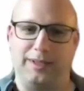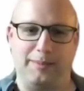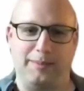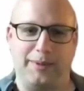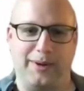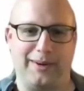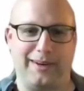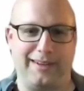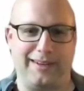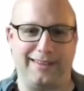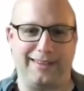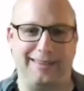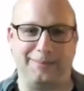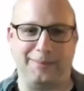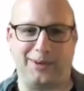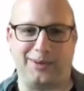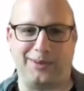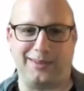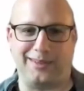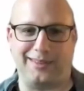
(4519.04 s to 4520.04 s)
A
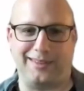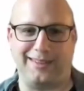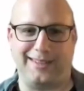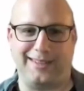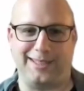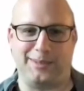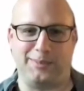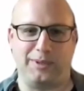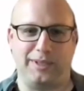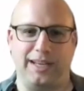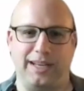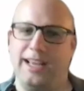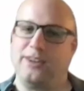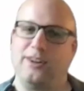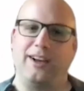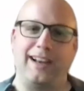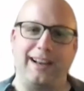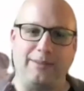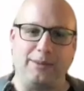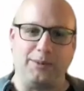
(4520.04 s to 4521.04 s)
marathon, not a sprint.
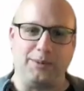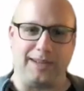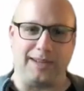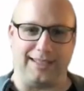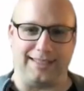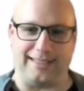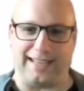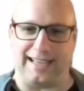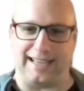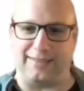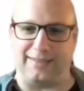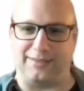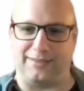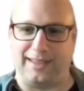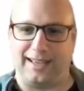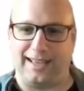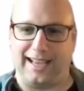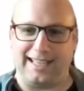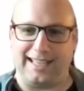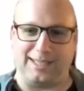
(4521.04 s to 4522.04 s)
Not everyone has to have
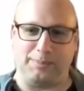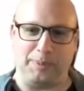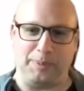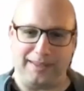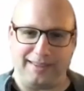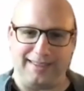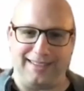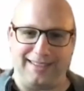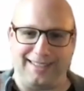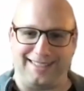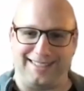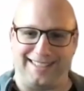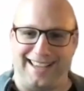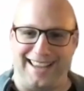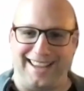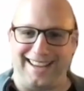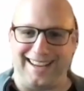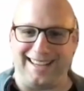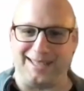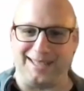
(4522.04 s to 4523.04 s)
as pithy a
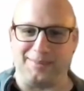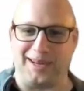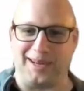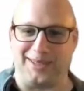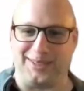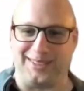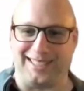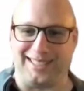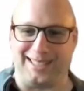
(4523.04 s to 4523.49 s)
saying as Michael does.